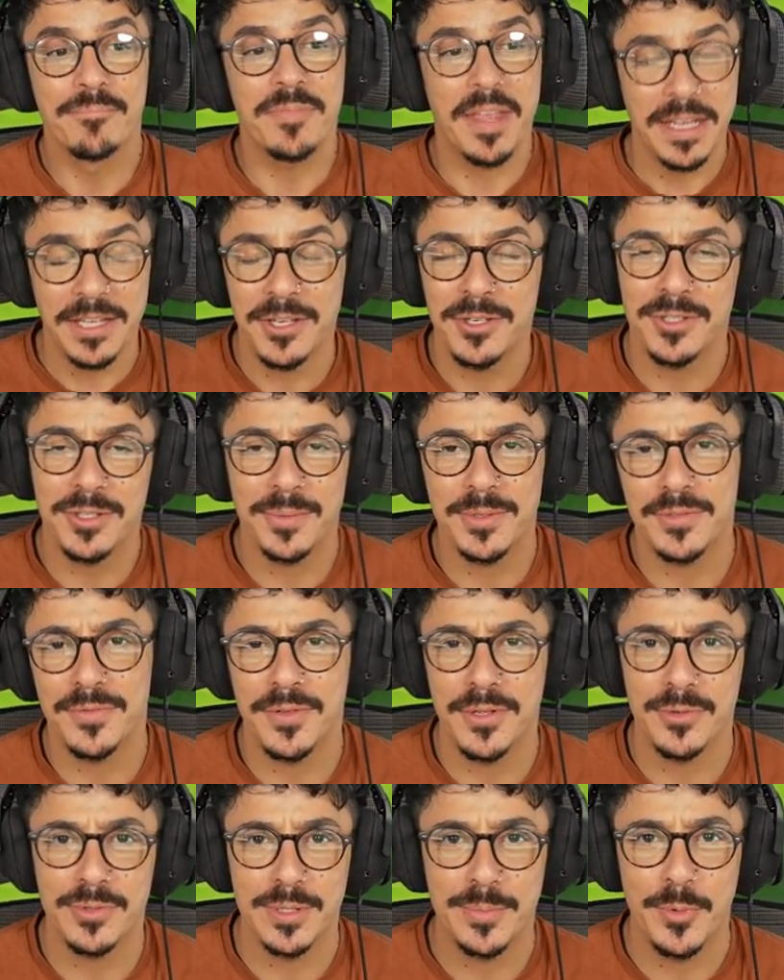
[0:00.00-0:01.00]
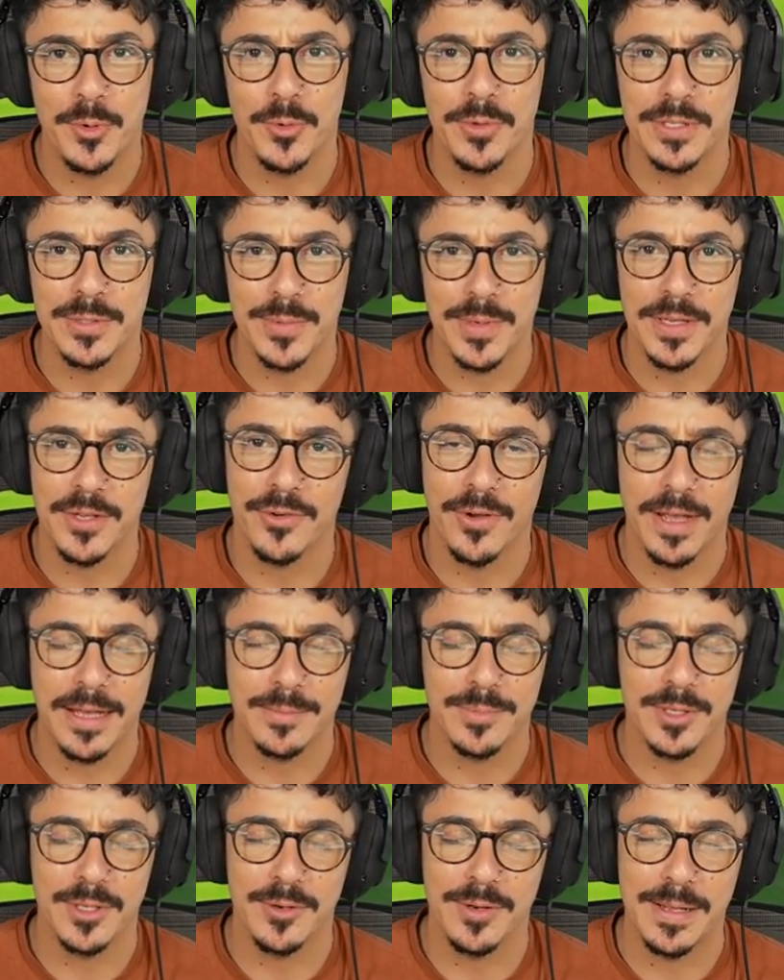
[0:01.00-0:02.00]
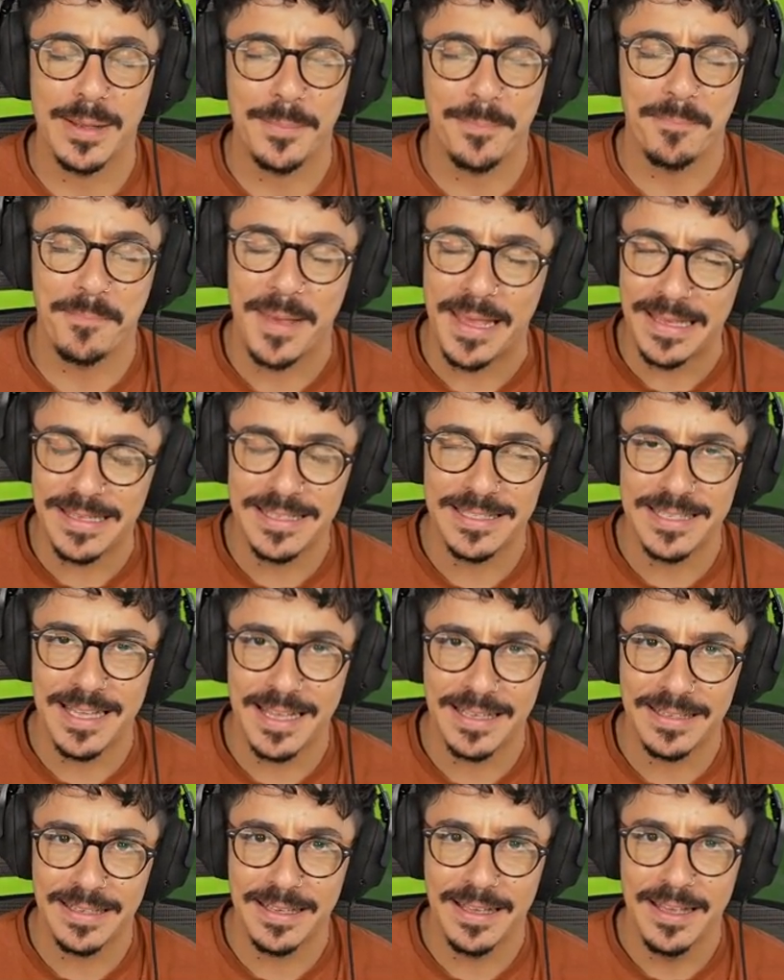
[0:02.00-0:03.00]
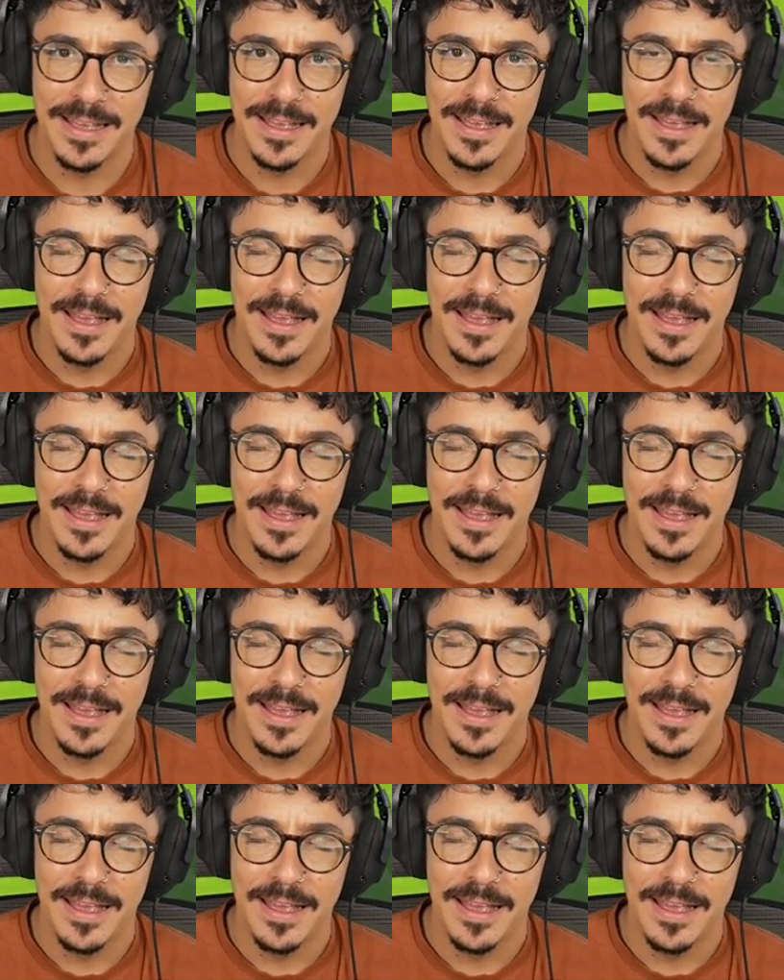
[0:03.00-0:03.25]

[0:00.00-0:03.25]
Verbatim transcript: Thank you so much for your support this week. You're absolutely amazing.